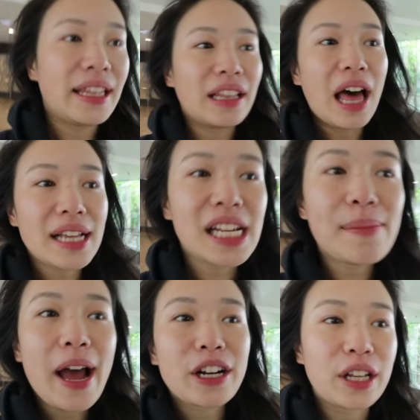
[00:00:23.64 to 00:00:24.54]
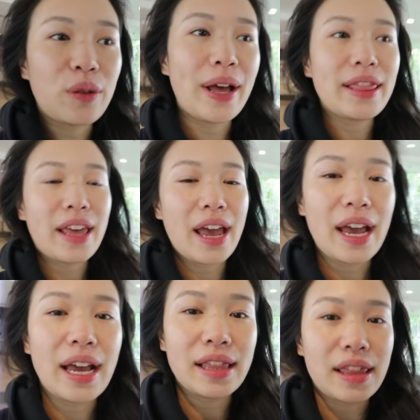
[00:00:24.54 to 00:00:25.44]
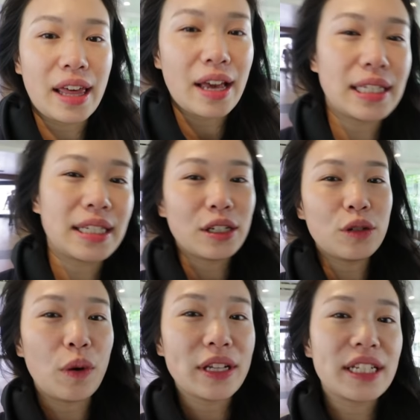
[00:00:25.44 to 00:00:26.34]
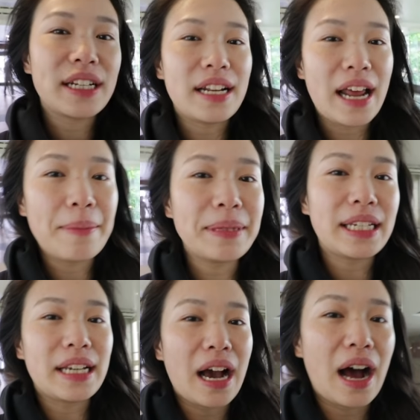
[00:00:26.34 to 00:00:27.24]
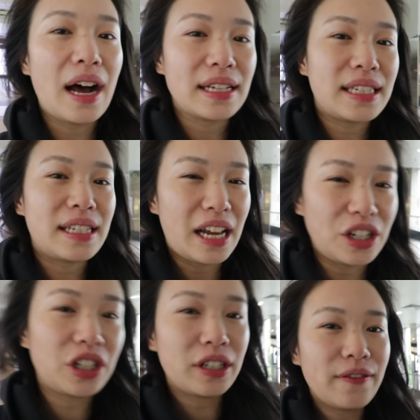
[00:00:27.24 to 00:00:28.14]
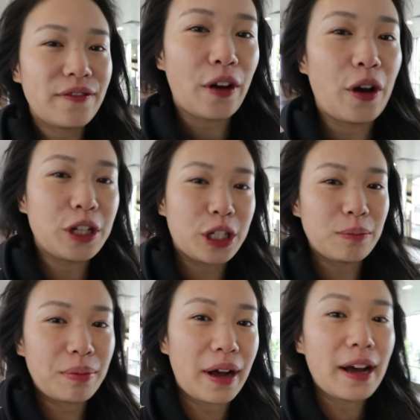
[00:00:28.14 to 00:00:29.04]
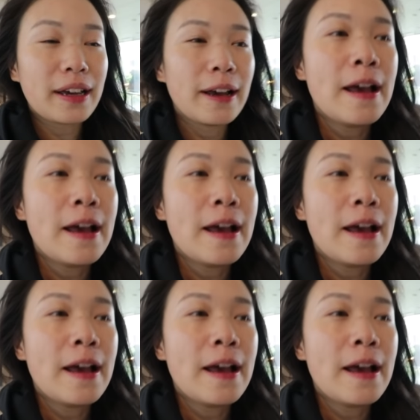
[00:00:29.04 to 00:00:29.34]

and the last time I actually went there, there still wasn't an MTR station for Ocean Park,